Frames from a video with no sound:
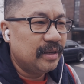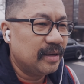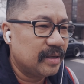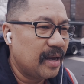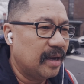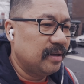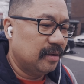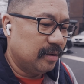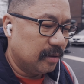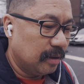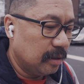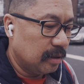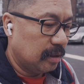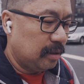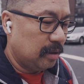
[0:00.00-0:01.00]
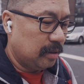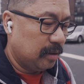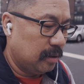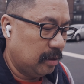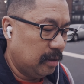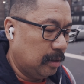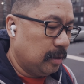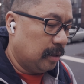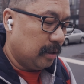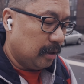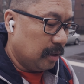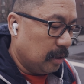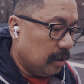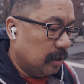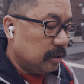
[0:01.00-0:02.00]
that kind of
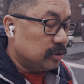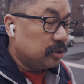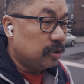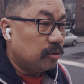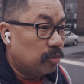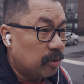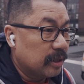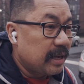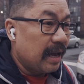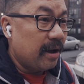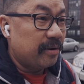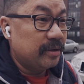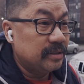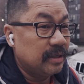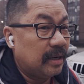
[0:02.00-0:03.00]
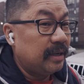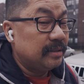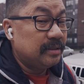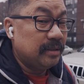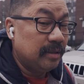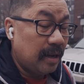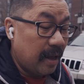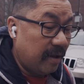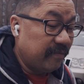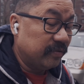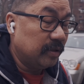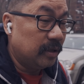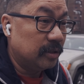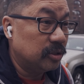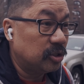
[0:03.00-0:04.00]
didn't work out is that I didn't have
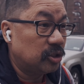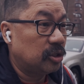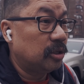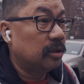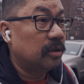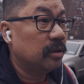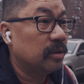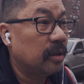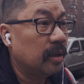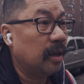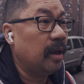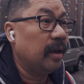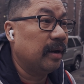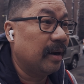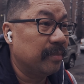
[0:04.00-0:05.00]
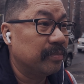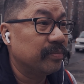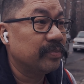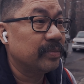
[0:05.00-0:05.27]
lunch, and I'm